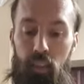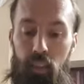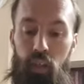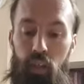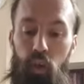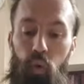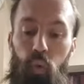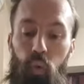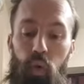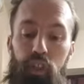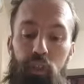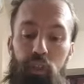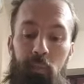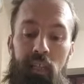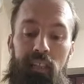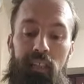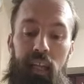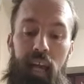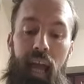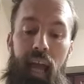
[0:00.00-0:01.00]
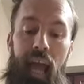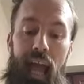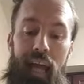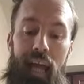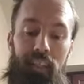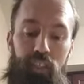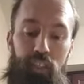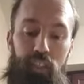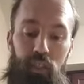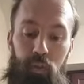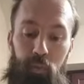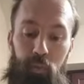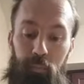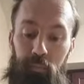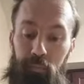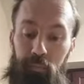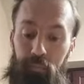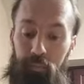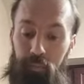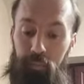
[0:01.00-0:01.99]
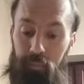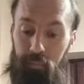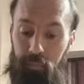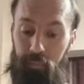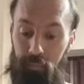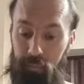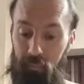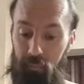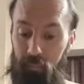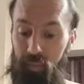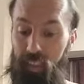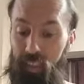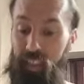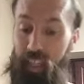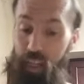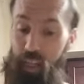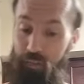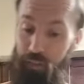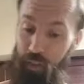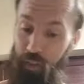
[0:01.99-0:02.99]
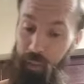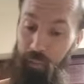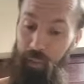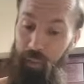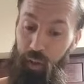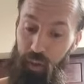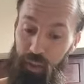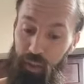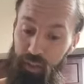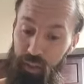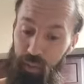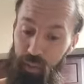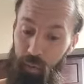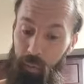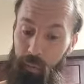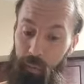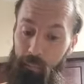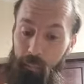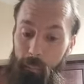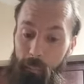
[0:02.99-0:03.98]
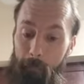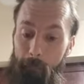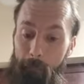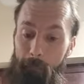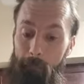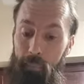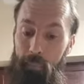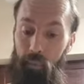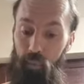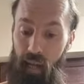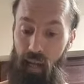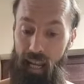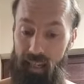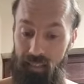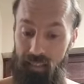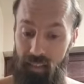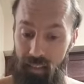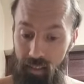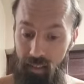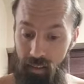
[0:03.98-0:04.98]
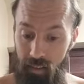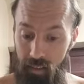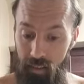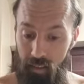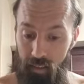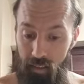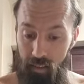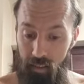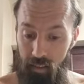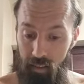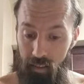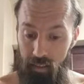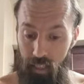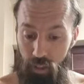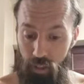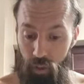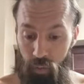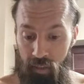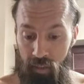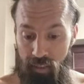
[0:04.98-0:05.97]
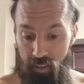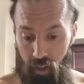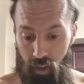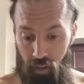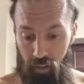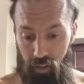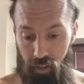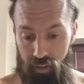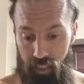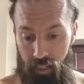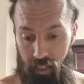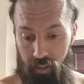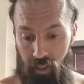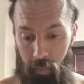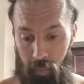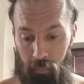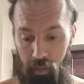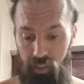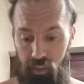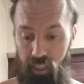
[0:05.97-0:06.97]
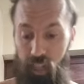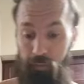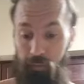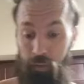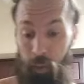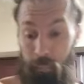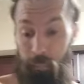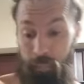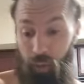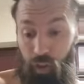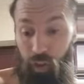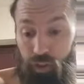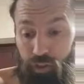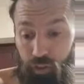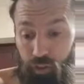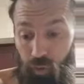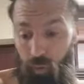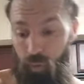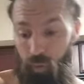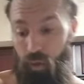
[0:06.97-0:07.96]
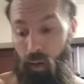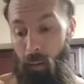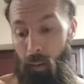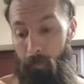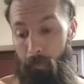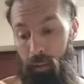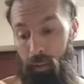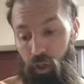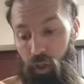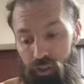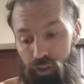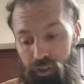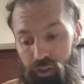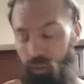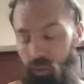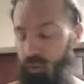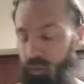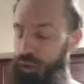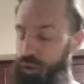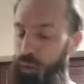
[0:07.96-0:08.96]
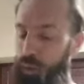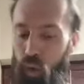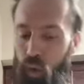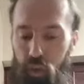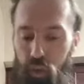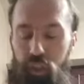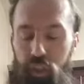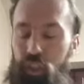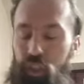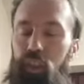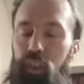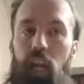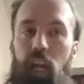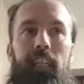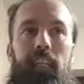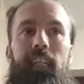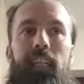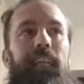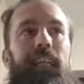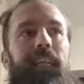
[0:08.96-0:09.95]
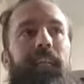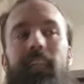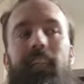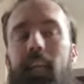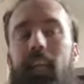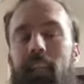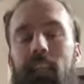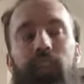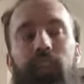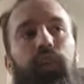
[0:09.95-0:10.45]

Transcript: which means I ask you if your personal branding, then you need to understand numbers. If your personal personal, you won't. You're not gonna get to